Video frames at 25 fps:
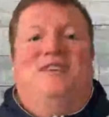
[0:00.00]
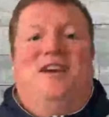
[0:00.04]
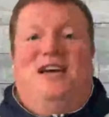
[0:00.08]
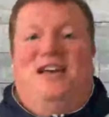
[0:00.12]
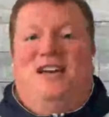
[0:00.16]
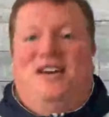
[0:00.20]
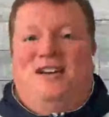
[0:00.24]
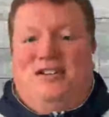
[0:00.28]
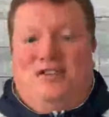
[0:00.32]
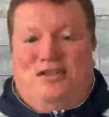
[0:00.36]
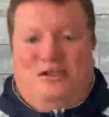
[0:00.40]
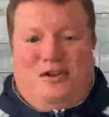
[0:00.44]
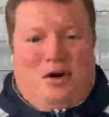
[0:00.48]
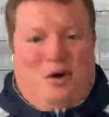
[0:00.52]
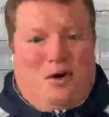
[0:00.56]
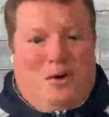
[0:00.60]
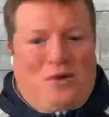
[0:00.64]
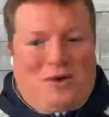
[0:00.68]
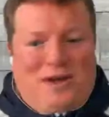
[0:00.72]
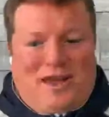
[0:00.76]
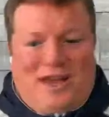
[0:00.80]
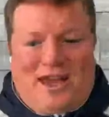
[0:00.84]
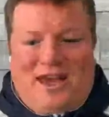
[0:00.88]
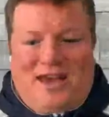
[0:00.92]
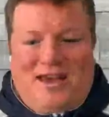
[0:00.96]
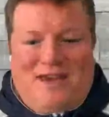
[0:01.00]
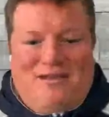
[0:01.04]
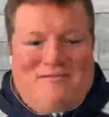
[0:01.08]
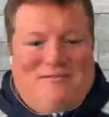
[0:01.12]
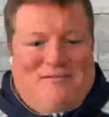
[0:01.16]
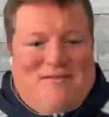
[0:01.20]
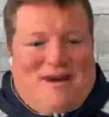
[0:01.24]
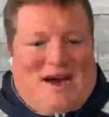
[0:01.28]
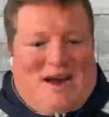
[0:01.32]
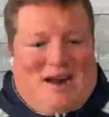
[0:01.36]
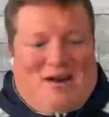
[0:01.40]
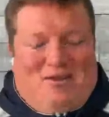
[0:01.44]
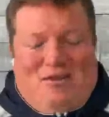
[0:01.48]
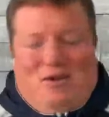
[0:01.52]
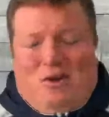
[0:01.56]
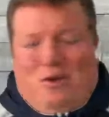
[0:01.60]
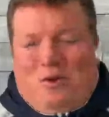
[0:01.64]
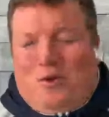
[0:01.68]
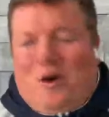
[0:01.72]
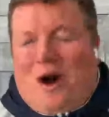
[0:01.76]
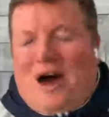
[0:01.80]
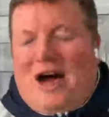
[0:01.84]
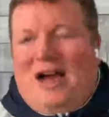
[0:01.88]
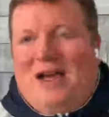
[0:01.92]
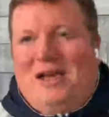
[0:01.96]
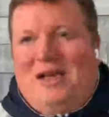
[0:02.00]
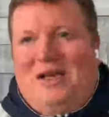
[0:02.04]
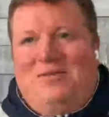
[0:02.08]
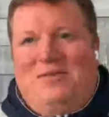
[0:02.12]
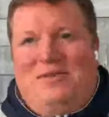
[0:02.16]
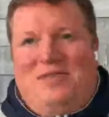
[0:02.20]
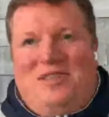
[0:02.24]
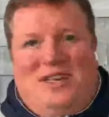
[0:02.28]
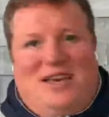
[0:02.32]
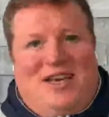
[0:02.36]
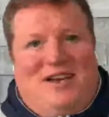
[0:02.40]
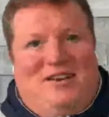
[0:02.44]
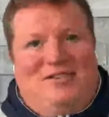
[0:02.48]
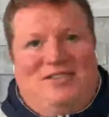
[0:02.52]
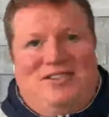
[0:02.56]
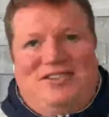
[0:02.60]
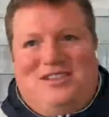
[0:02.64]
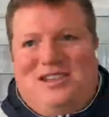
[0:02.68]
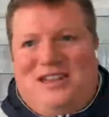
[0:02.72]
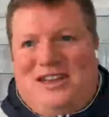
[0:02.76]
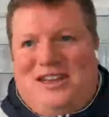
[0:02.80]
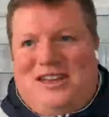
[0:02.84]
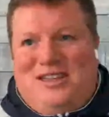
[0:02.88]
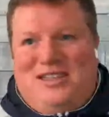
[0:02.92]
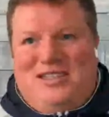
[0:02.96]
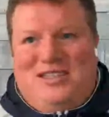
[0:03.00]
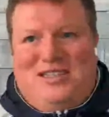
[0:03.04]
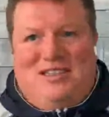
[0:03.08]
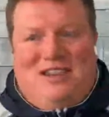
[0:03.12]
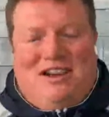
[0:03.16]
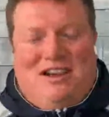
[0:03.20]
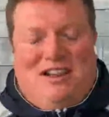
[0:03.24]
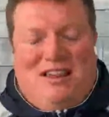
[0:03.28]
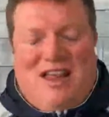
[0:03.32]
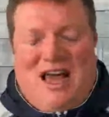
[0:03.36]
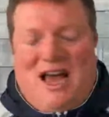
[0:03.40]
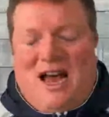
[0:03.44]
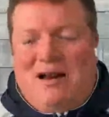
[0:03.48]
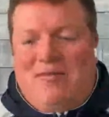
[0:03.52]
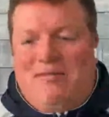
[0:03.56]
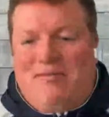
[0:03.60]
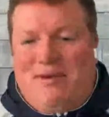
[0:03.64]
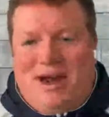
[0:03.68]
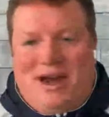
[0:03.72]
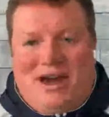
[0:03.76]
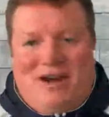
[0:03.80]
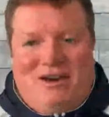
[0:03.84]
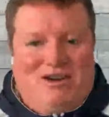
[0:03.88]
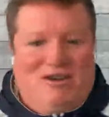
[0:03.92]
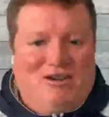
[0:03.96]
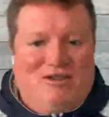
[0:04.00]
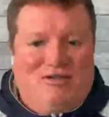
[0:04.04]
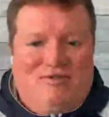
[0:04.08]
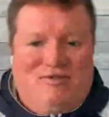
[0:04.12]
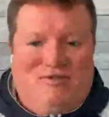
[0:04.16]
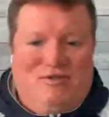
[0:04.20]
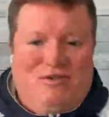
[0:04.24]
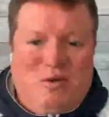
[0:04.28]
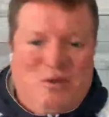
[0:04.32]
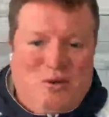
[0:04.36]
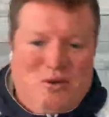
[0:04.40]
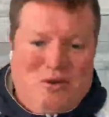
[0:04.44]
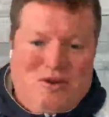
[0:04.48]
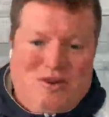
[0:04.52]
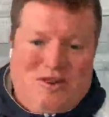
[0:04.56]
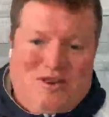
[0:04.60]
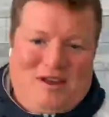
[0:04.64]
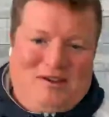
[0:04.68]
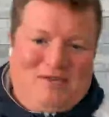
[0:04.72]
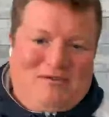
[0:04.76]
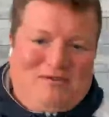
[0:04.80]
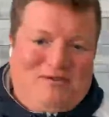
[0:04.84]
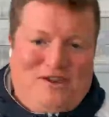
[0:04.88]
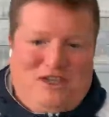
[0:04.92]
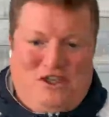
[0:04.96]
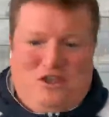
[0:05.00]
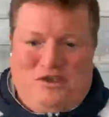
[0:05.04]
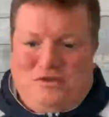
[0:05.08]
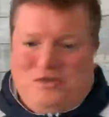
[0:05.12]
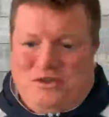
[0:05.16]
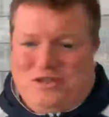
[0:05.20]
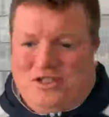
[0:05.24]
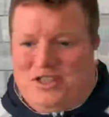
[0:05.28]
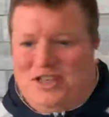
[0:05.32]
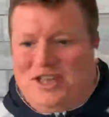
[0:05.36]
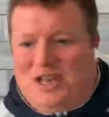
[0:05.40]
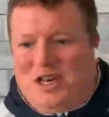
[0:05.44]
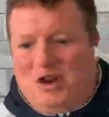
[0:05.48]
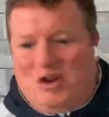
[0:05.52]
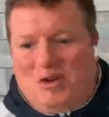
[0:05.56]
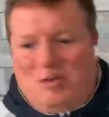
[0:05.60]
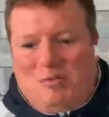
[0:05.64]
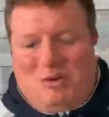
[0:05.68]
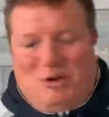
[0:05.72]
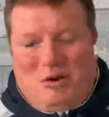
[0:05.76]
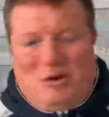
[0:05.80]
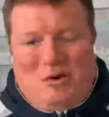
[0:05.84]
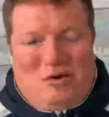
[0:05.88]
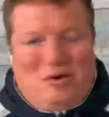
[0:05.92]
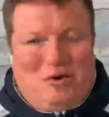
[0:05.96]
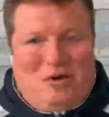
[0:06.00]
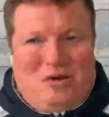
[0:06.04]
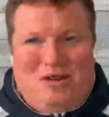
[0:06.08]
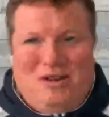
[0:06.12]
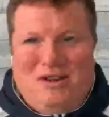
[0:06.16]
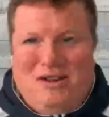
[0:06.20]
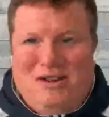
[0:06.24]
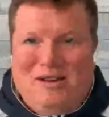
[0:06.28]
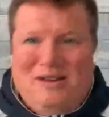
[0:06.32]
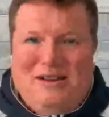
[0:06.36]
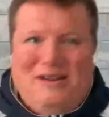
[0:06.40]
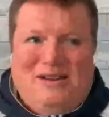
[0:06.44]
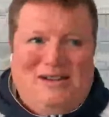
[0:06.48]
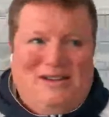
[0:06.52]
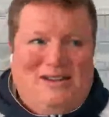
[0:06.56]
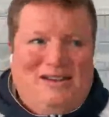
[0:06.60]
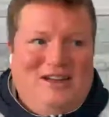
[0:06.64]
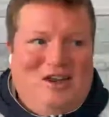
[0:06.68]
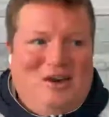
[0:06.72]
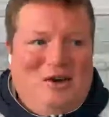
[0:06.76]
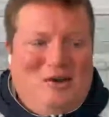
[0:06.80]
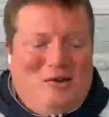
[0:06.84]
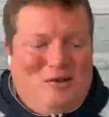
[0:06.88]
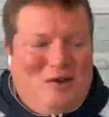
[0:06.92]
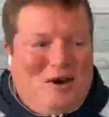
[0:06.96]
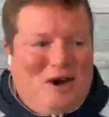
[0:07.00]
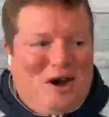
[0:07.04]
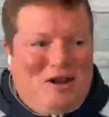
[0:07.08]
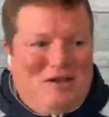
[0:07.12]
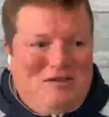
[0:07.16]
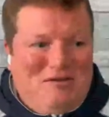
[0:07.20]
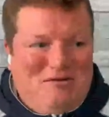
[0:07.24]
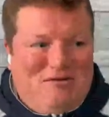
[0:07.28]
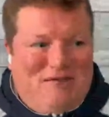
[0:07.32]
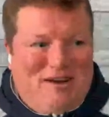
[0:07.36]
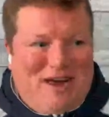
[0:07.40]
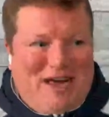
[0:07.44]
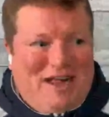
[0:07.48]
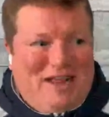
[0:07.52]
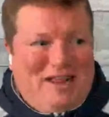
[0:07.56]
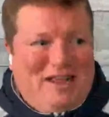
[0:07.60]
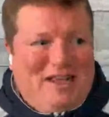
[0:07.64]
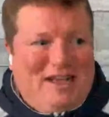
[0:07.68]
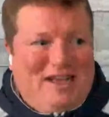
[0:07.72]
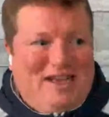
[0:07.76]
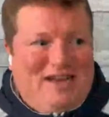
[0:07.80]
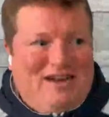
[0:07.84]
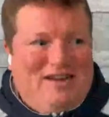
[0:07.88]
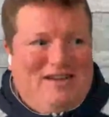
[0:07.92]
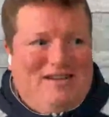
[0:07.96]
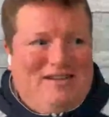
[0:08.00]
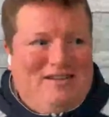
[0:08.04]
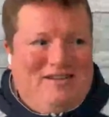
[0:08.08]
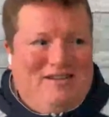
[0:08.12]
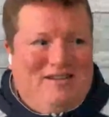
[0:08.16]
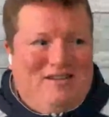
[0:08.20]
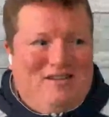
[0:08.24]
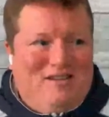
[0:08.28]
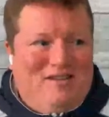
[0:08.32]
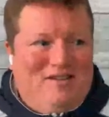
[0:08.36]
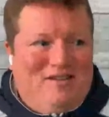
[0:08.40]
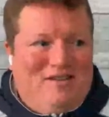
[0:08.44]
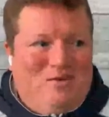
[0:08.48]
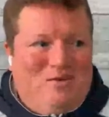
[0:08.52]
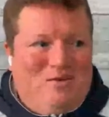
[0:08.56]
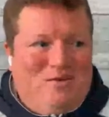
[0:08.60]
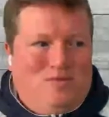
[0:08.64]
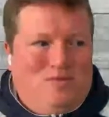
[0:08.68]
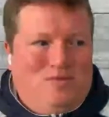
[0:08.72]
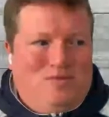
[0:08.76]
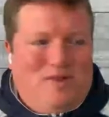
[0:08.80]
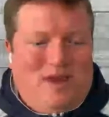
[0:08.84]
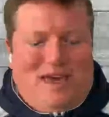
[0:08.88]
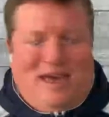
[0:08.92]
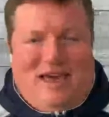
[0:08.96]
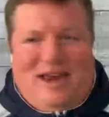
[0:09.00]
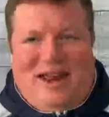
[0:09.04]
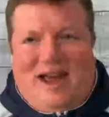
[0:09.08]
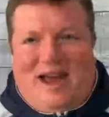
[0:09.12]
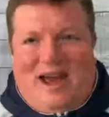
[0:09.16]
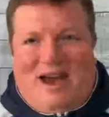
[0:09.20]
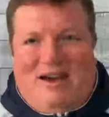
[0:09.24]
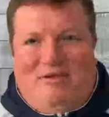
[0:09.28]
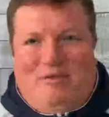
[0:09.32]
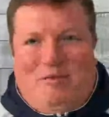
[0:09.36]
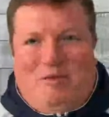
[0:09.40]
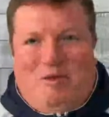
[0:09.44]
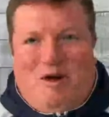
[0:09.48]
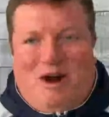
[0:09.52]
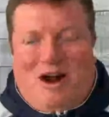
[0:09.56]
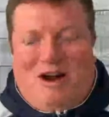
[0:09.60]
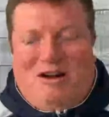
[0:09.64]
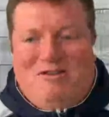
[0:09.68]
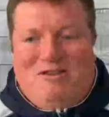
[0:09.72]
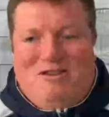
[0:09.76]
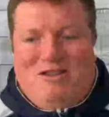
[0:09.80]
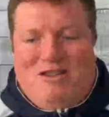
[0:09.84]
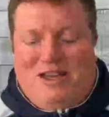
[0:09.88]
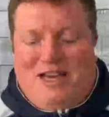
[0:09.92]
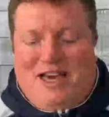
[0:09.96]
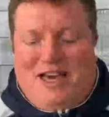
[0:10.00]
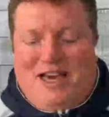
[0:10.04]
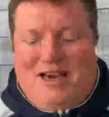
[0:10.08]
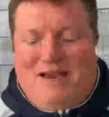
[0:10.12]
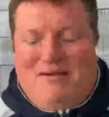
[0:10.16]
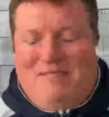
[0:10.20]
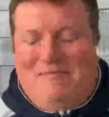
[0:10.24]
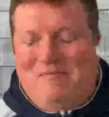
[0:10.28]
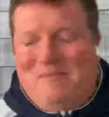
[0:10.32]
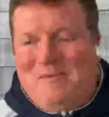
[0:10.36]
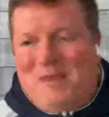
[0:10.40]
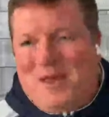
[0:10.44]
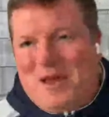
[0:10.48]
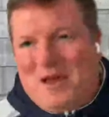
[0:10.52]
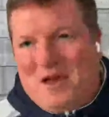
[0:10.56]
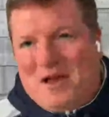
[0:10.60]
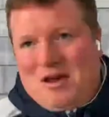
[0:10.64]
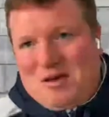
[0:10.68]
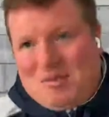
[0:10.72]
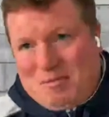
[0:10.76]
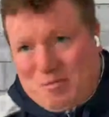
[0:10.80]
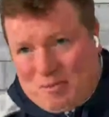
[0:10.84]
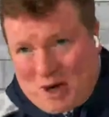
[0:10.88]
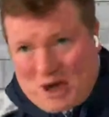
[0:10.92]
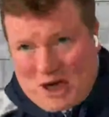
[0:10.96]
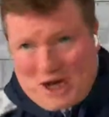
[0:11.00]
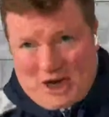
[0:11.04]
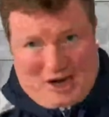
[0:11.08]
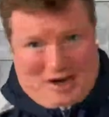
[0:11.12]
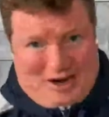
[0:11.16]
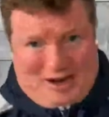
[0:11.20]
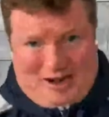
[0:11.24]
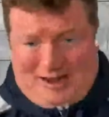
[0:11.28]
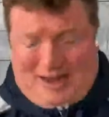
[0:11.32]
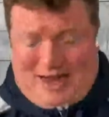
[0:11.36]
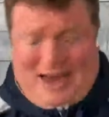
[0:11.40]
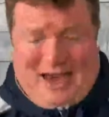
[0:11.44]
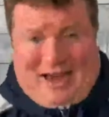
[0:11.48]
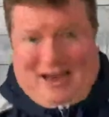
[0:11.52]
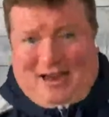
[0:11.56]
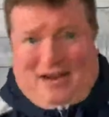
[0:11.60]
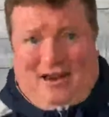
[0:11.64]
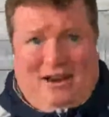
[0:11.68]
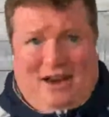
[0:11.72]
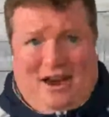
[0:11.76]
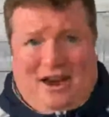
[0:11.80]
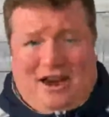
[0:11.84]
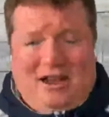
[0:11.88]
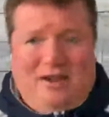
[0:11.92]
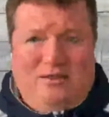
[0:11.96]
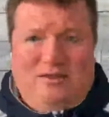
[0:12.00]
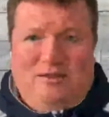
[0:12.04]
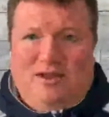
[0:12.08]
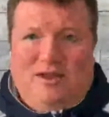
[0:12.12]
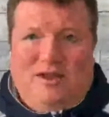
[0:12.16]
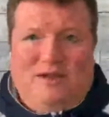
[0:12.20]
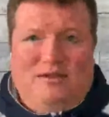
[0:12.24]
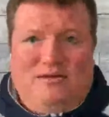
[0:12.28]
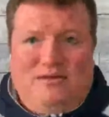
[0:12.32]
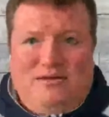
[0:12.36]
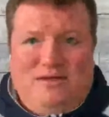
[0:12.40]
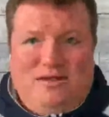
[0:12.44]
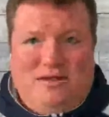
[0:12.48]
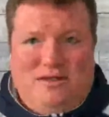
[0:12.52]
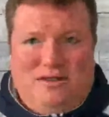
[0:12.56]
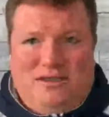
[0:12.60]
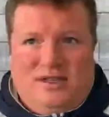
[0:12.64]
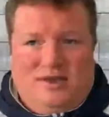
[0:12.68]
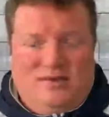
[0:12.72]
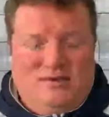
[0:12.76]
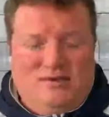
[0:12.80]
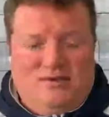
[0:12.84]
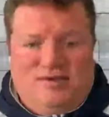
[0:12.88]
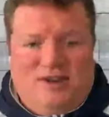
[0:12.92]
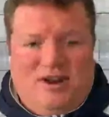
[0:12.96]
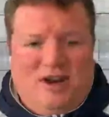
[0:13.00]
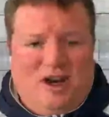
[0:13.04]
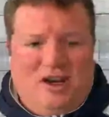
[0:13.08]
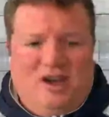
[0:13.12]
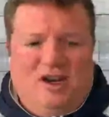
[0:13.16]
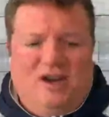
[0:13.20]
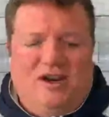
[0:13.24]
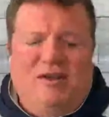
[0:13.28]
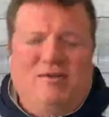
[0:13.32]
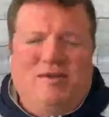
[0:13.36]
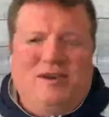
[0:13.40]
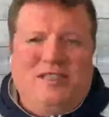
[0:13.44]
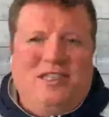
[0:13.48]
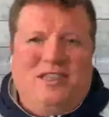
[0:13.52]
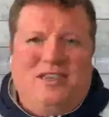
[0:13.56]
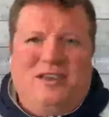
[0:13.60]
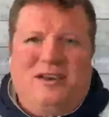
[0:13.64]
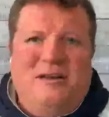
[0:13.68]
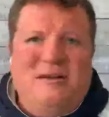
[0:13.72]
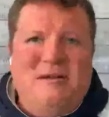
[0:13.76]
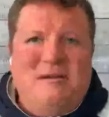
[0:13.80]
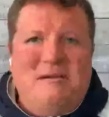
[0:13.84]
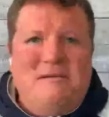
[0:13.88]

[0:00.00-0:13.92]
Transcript: end the whole game. I don't know why he was announced as a linebacker for the official Senior Bowl, you know, unveiling the the week and a half prior to the game. But yeah, no, he he was he was very good. He wasn't.